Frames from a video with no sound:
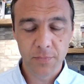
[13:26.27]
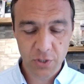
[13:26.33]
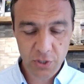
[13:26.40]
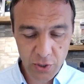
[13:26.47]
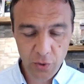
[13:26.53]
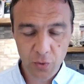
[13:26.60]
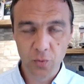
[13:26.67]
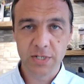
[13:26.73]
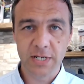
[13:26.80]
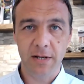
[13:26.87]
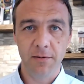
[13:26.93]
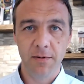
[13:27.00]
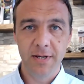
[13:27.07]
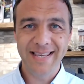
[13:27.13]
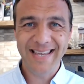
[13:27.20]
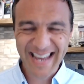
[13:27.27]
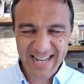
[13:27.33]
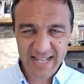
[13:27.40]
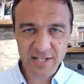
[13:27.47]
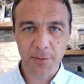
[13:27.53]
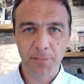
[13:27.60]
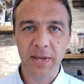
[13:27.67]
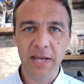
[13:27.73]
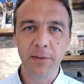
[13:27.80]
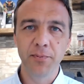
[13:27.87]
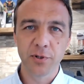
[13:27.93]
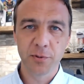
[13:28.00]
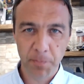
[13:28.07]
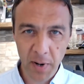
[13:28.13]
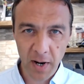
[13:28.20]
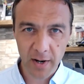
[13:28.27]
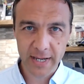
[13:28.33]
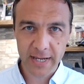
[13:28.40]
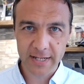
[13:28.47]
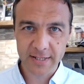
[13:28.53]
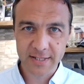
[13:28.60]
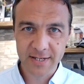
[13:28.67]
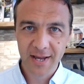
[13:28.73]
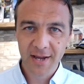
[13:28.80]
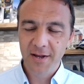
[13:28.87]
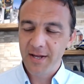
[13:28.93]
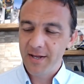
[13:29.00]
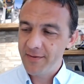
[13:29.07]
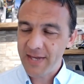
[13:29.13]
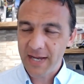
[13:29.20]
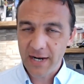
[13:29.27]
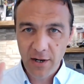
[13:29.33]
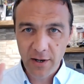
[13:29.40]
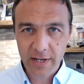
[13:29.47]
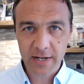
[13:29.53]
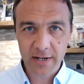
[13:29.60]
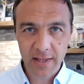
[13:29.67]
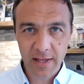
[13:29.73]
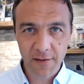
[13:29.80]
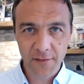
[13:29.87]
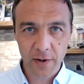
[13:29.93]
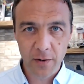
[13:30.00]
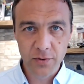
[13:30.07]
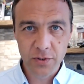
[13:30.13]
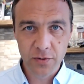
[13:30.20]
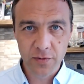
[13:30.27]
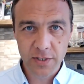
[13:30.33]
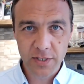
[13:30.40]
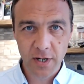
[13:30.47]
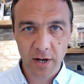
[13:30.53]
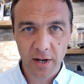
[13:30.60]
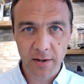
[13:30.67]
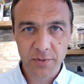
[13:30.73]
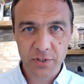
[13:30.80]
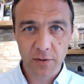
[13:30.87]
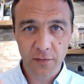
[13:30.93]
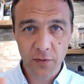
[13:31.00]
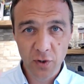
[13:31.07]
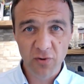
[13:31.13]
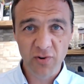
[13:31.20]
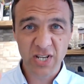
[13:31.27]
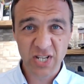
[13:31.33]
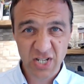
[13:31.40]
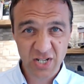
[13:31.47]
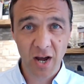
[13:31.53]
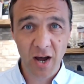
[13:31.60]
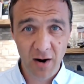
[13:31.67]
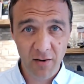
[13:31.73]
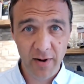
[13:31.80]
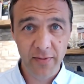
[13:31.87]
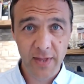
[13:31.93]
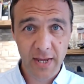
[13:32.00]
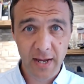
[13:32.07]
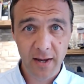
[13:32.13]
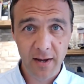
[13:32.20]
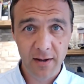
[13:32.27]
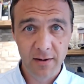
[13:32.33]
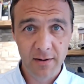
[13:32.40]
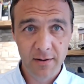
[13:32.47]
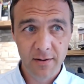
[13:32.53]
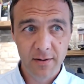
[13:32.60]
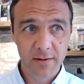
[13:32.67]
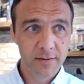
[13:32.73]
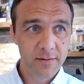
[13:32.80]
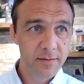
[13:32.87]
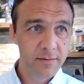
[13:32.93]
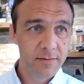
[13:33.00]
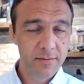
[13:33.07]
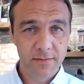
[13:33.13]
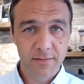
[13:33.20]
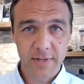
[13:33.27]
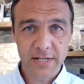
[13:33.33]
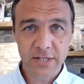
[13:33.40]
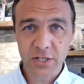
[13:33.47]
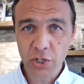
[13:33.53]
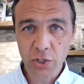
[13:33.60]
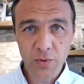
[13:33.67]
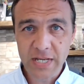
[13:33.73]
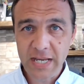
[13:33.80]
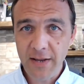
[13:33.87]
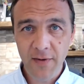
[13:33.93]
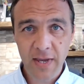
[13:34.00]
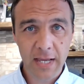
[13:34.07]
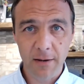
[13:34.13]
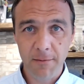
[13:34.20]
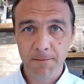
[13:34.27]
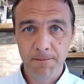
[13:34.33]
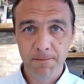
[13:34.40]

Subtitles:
Use it. Get into people's pockets. They're looking at their phones all the time. So if you're a star on there, it's the new TV.